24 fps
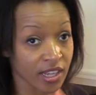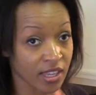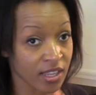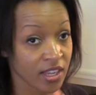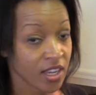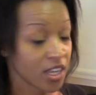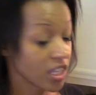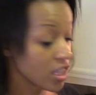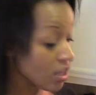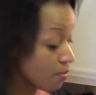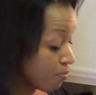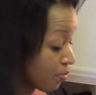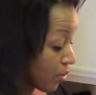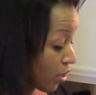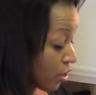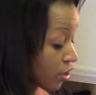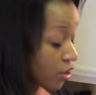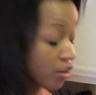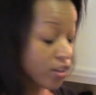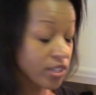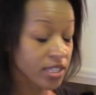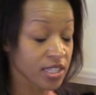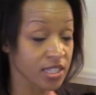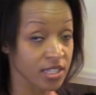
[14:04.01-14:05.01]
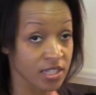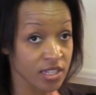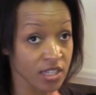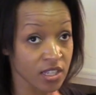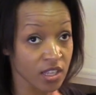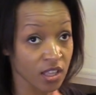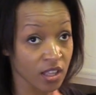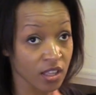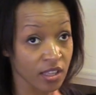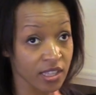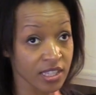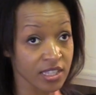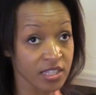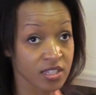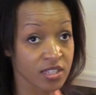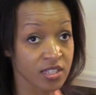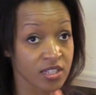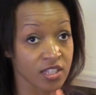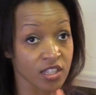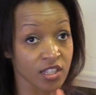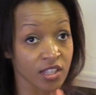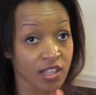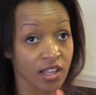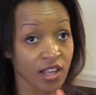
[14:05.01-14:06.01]
Like the burner is
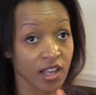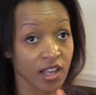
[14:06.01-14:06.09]
still